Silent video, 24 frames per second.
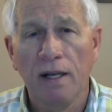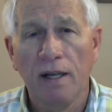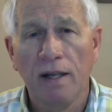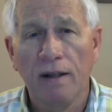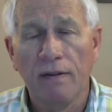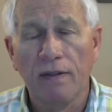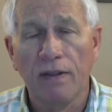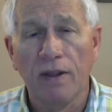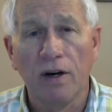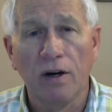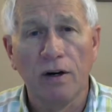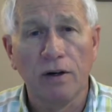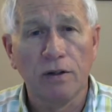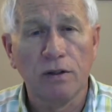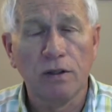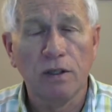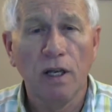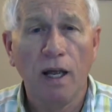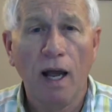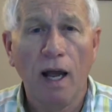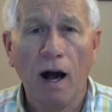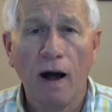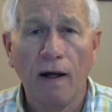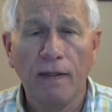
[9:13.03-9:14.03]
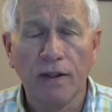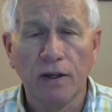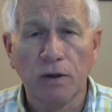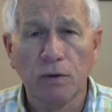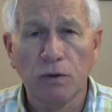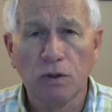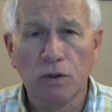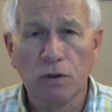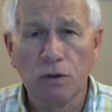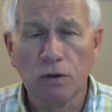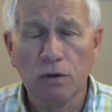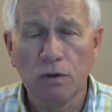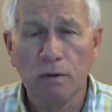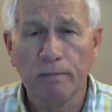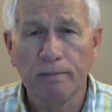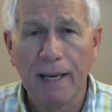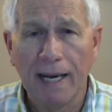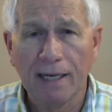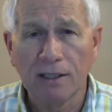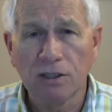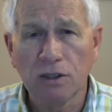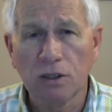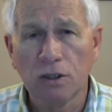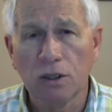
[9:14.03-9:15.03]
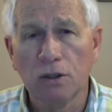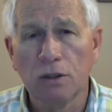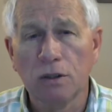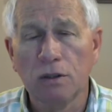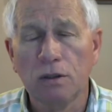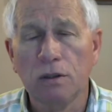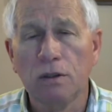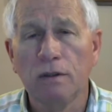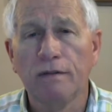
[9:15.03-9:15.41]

They're on the master